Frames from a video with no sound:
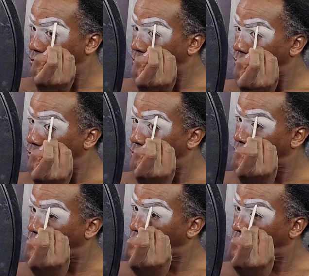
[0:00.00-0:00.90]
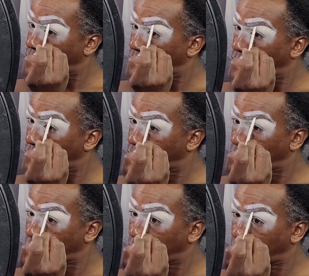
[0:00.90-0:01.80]
on both sides to make sure it's even.
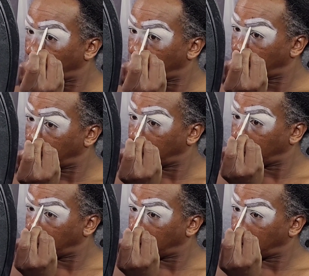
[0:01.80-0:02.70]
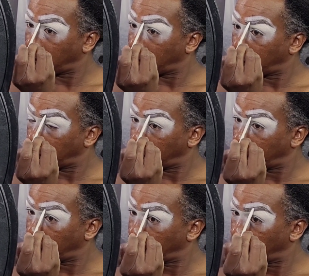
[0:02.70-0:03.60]
I'm going in with my
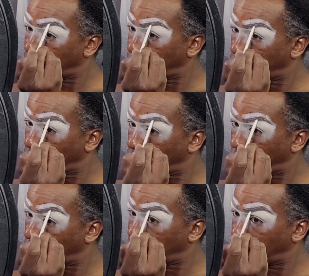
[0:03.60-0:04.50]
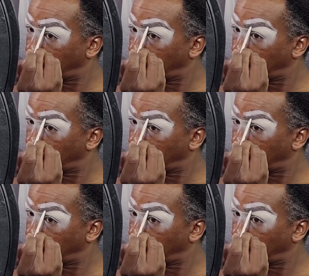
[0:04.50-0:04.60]
pomade.